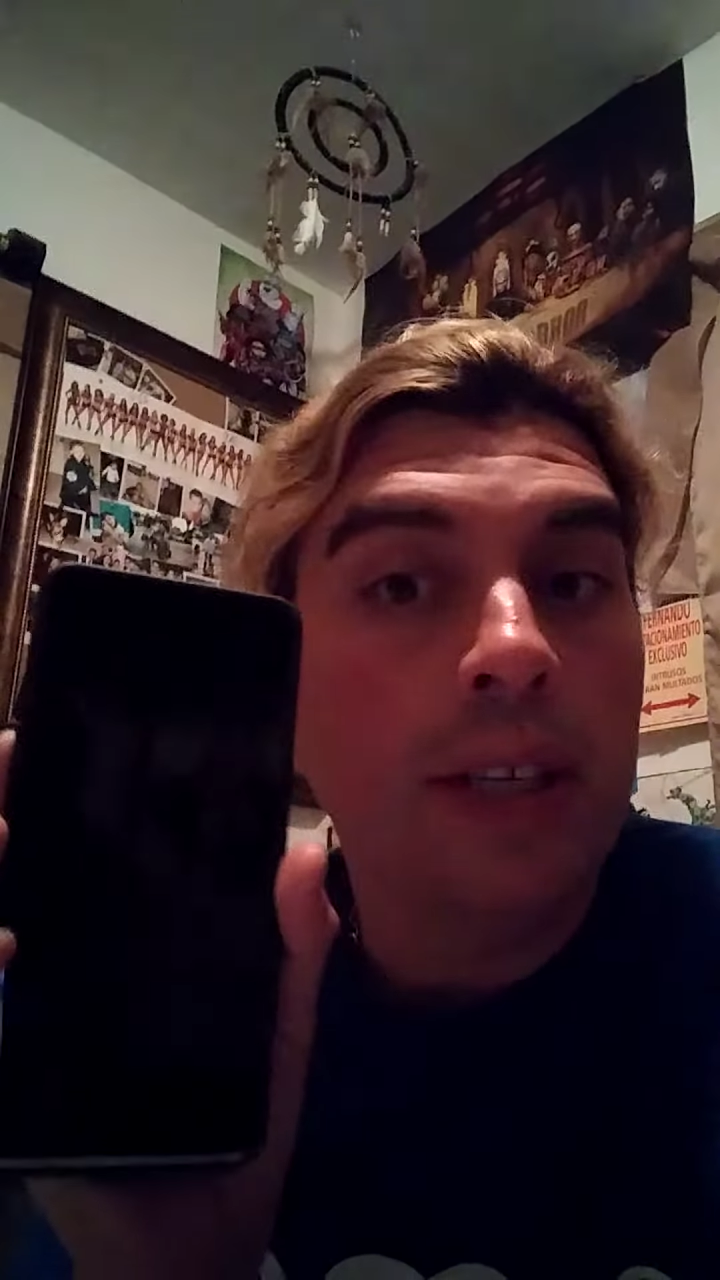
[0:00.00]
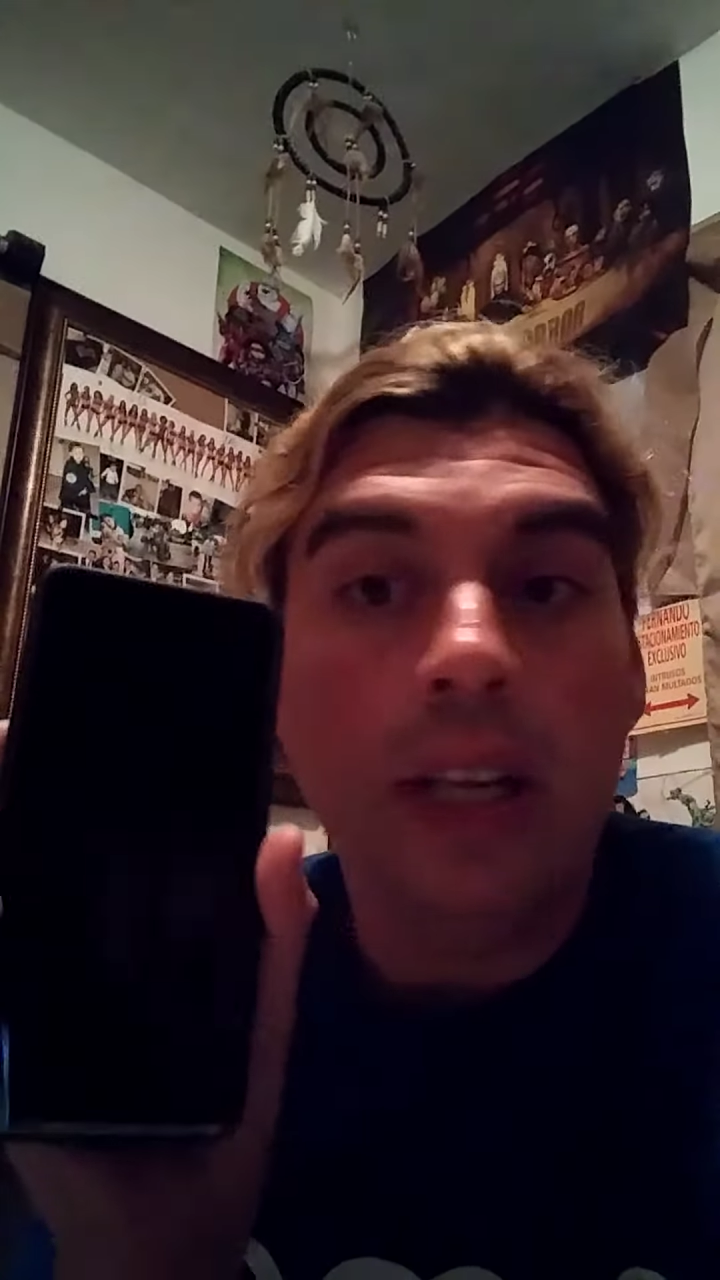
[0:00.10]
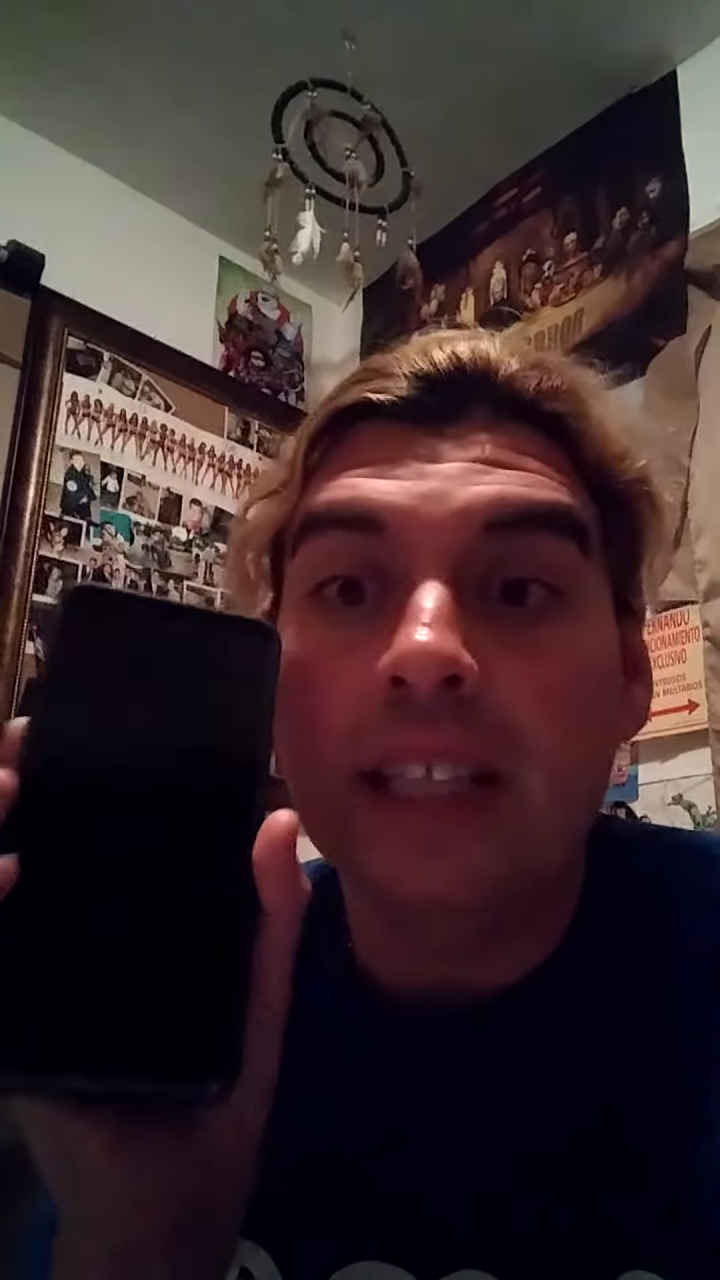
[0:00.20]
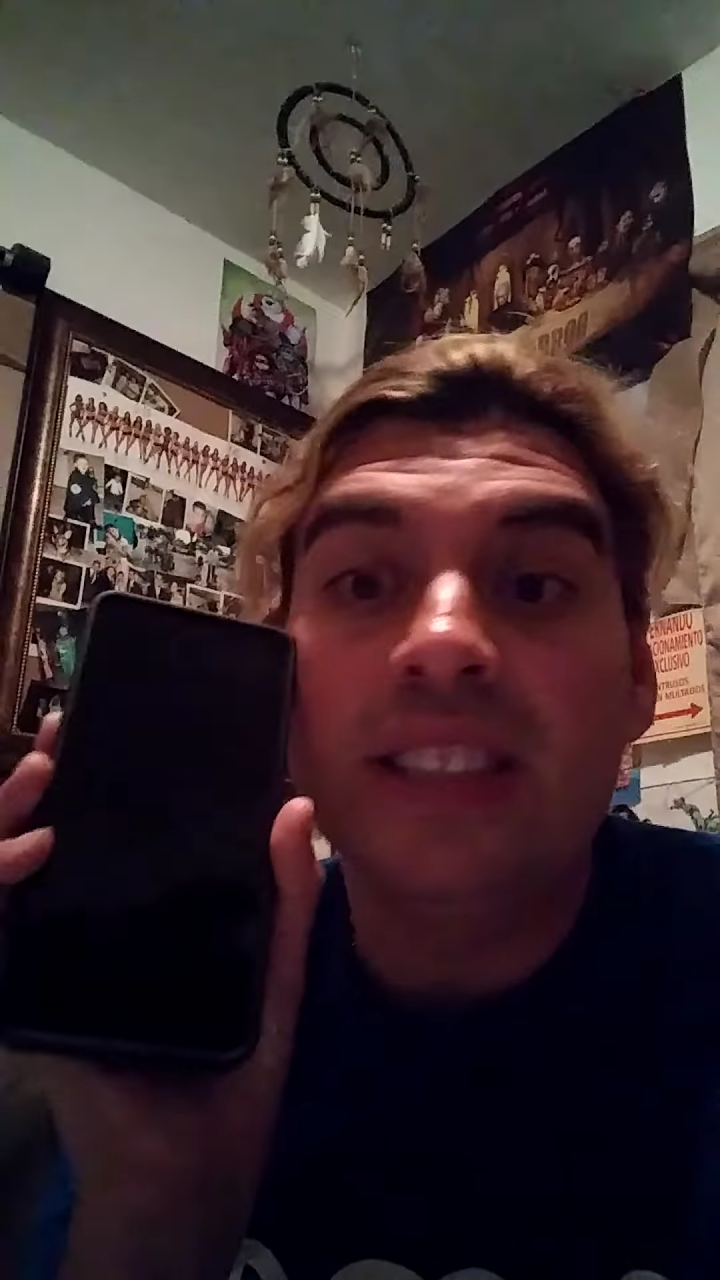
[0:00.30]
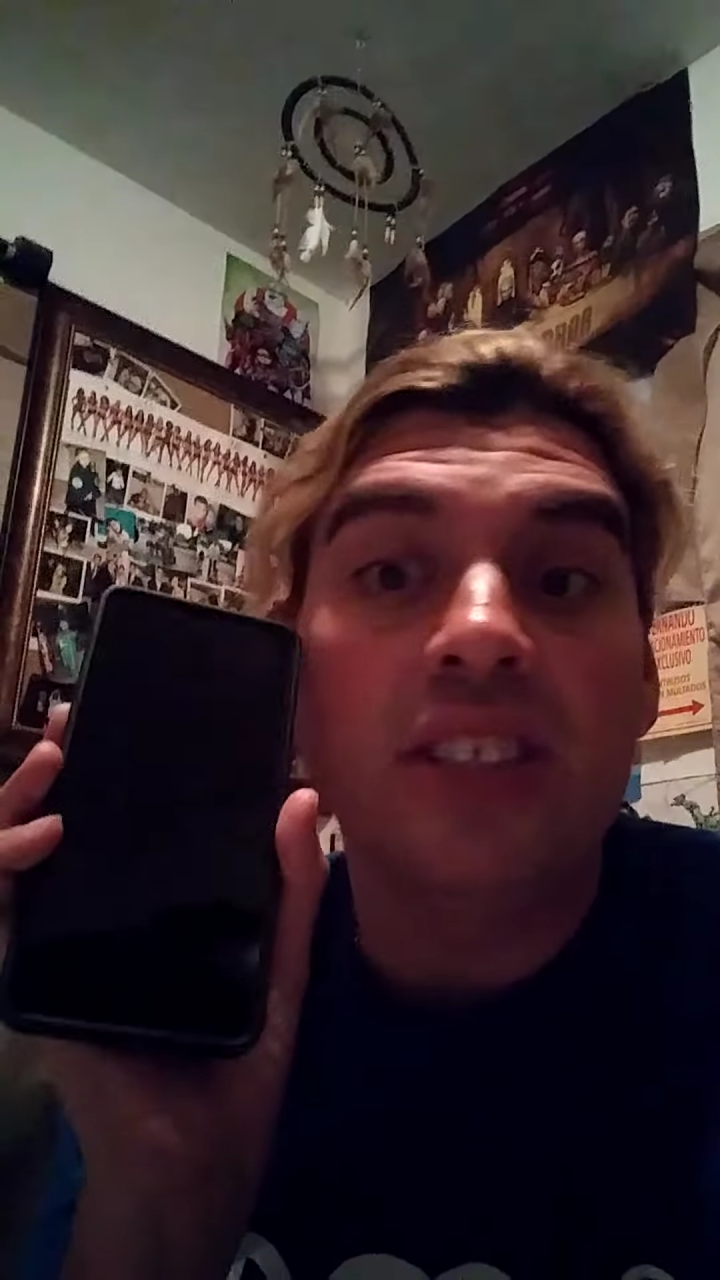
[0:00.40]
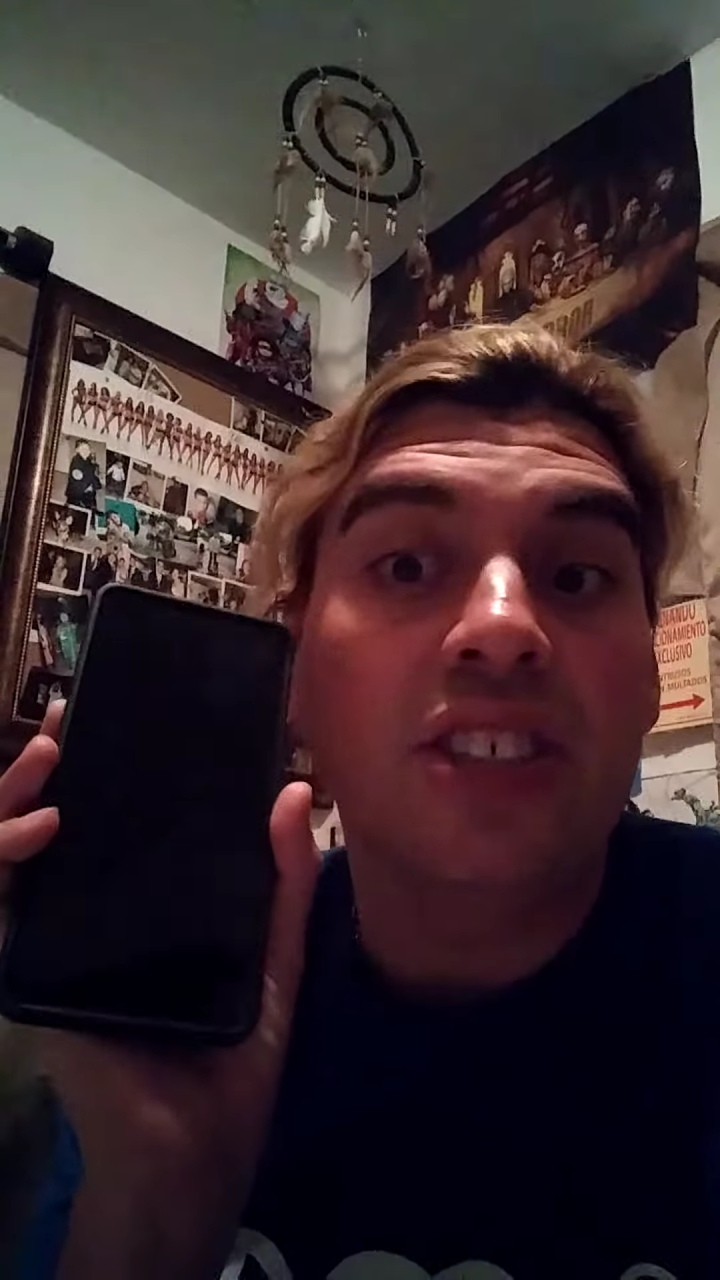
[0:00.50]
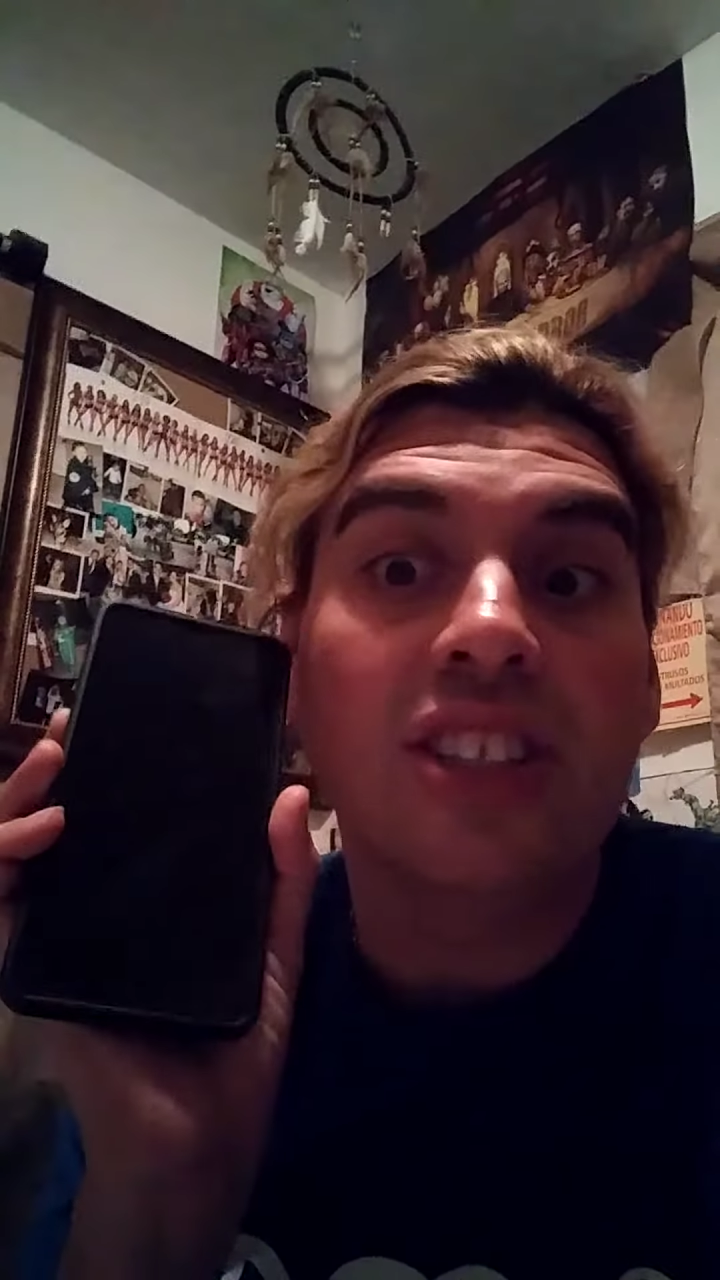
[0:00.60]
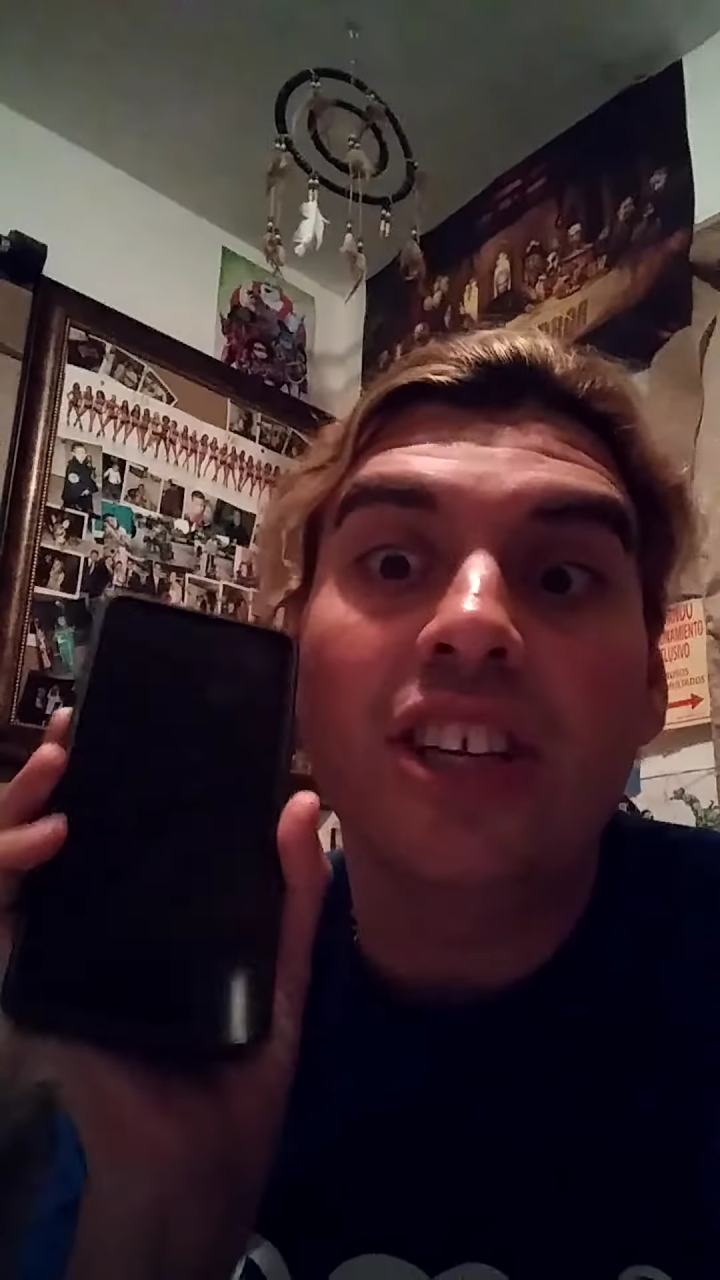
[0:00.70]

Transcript: it doesn't